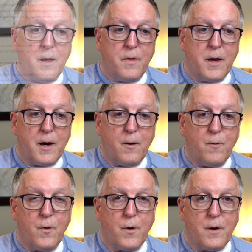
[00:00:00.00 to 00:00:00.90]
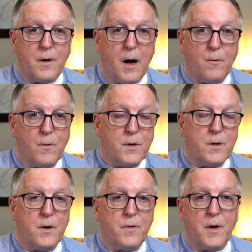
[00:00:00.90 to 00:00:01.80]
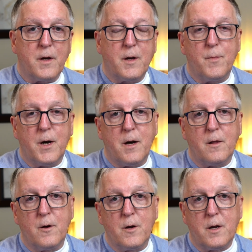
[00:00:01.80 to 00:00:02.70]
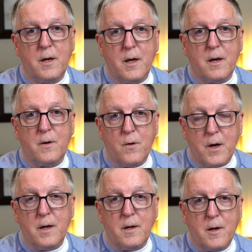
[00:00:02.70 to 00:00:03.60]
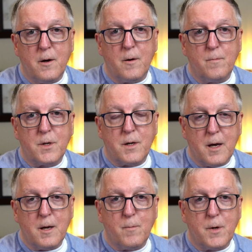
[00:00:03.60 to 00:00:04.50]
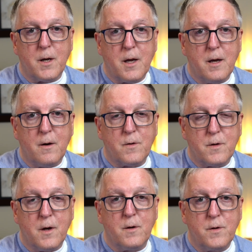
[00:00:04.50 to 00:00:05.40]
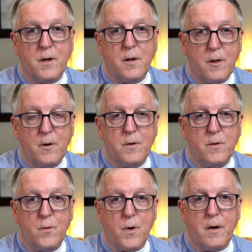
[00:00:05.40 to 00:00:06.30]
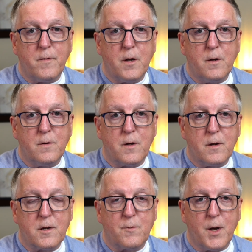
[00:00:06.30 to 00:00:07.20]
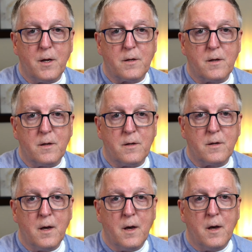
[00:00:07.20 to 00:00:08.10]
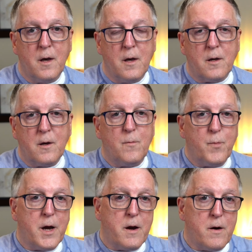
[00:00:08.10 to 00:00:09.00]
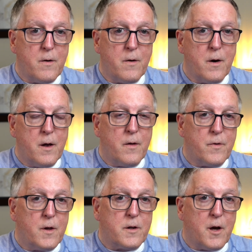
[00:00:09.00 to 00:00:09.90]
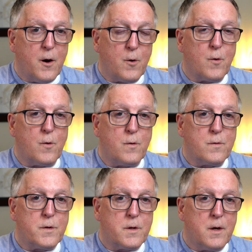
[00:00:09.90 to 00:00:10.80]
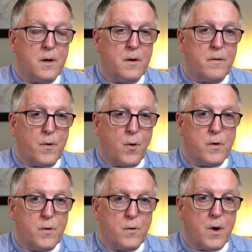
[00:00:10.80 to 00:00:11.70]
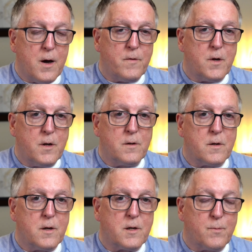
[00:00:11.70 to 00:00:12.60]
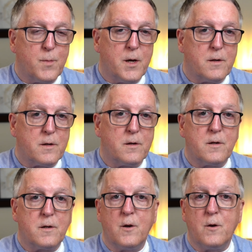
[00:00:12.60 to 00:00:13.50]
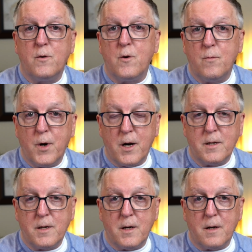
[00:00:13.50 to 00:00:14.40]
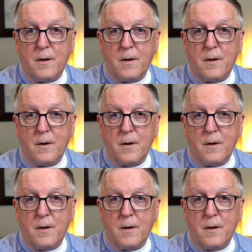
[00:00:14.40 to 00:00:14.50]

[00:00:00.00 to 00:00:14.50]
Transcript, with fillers: then I want to I want you to think about looking at your income statement accounts. Those include your revenues and expenses. Compare the totals for your revenues and expenses to your budget,